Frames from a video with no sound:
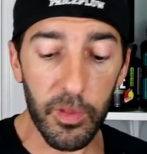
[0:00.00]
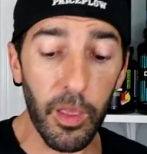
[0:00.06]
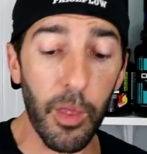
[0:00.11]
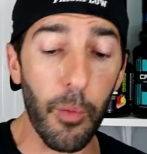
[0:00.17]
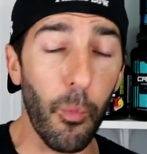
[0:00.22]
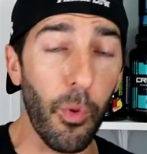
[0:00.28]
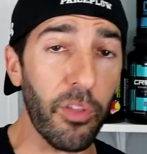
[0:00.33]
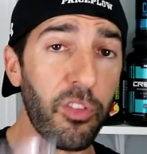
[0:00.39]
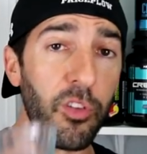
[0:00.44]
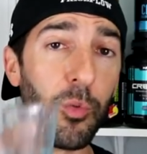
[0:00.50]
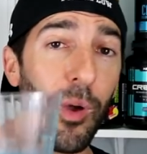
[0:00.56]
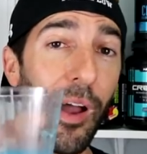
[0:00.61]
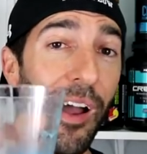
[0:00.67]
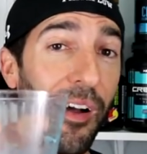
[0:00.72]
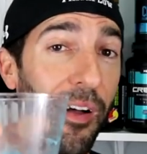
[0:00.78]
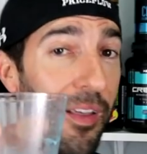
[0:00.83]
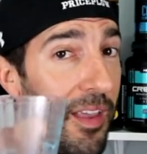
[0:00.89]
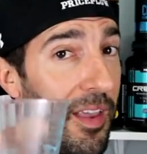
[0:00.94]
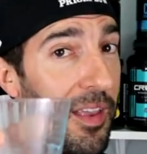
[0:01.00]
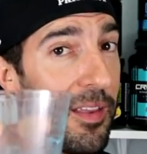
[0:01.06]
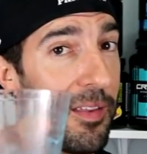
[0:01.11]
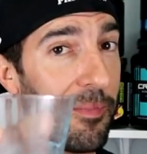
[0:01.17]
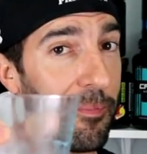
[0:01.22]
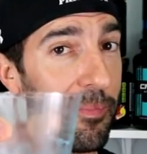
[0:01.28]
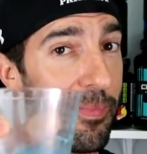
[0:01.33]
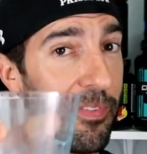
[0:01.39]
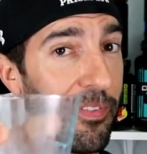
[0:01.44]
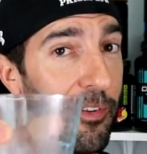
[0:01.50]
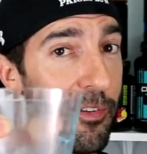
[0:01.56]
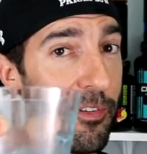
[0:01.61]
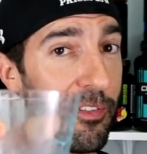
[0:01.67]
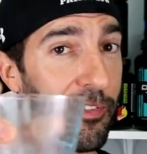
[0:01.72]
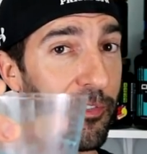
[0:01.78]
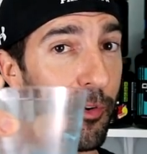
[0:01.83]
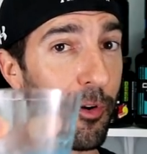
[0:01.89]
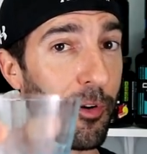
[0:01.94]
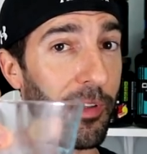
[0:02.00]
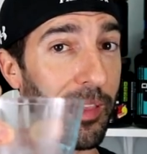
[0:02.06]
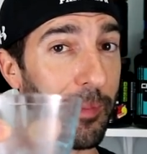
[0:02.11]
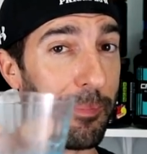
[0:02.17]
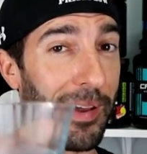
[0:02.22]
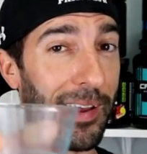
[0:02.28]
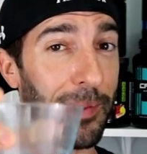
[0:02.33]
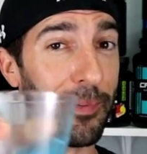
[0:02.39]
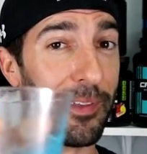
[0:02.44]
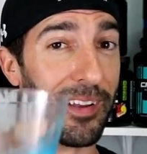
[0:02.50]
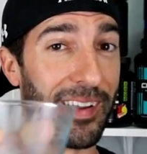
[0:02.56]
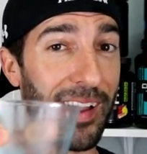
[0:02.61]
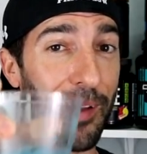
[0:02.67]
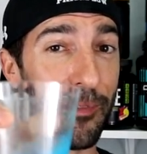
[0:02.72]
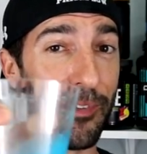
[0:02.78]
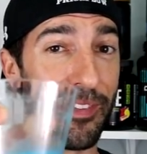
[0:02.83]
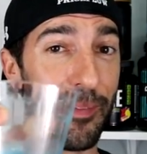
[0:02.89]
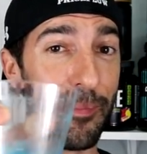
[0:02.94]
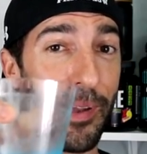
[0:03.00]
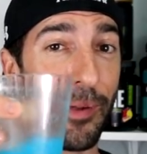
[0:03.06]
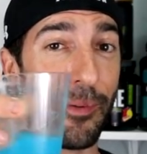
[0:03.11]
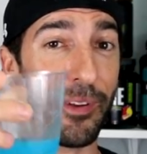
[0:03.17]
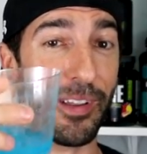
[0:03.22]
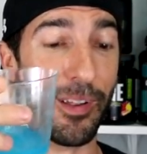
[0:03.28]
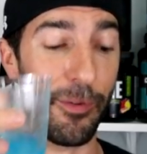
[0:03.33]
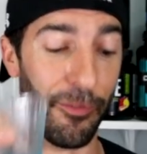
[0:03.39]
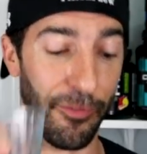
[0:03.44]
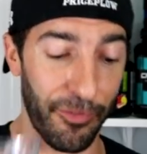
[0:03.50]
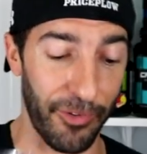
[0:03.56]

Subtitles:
And once in a while, certain store like bodybuilding.com runs a buy one, get one